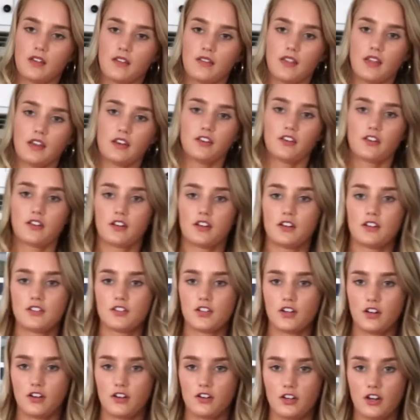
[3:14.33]
Then you're going to
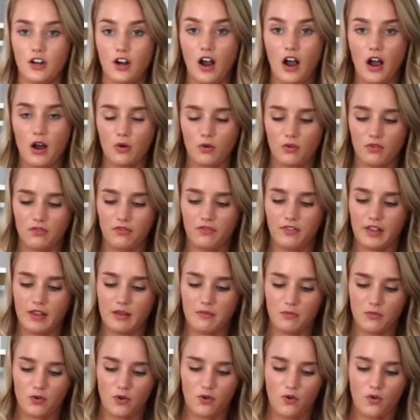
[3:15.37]
turn your
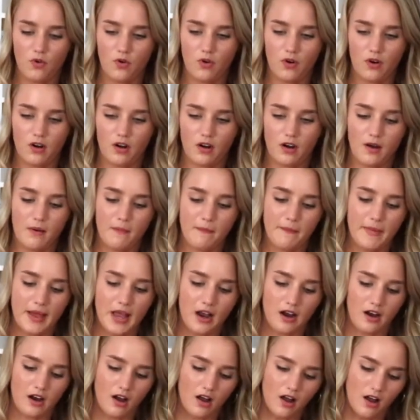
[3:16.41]
AquaFlame core
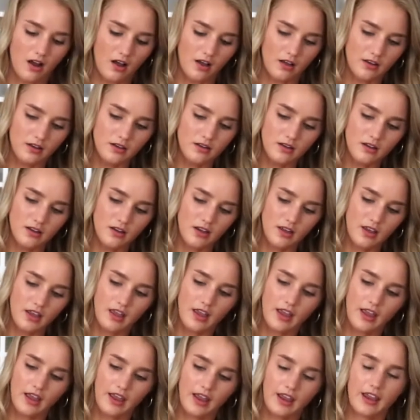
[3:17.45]
back on,
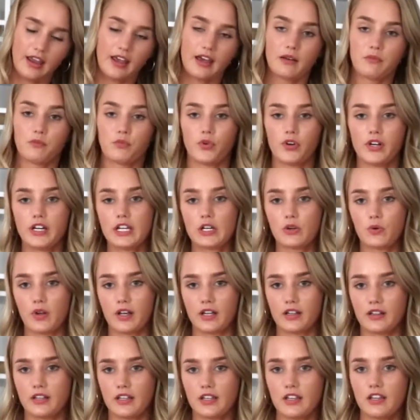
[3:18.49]
and pretty
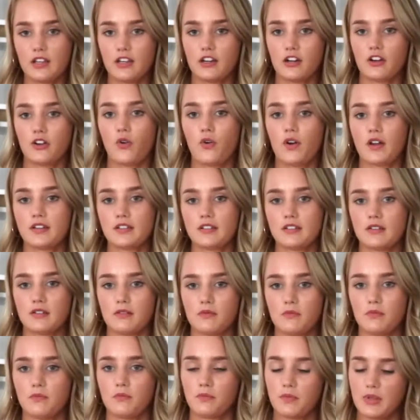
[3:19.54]
quickly you're going to
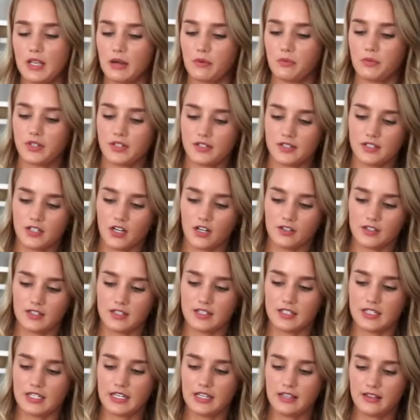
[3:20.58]
be able to start to
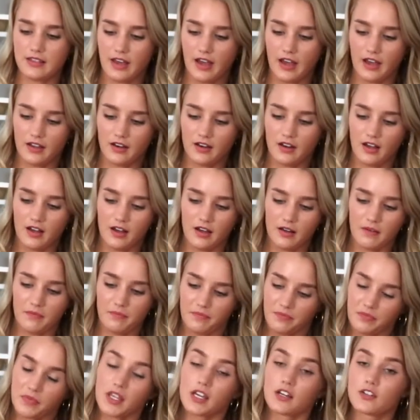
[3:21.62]
see that
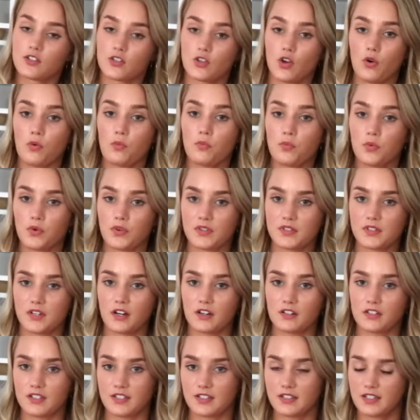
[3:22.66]
soap will
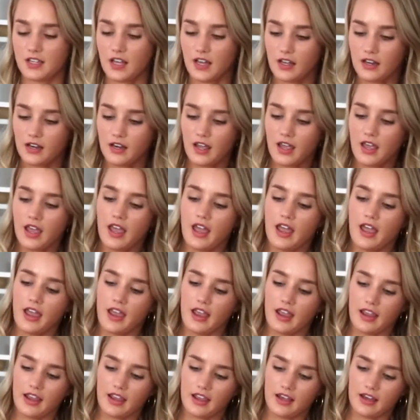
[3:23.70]
start to sud,
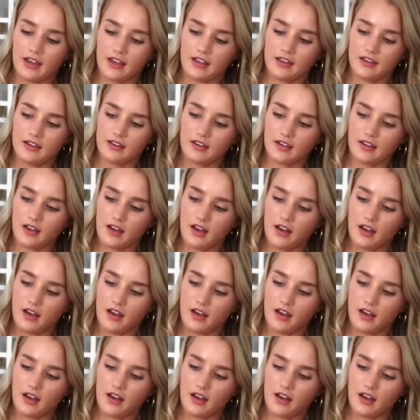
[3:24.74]
and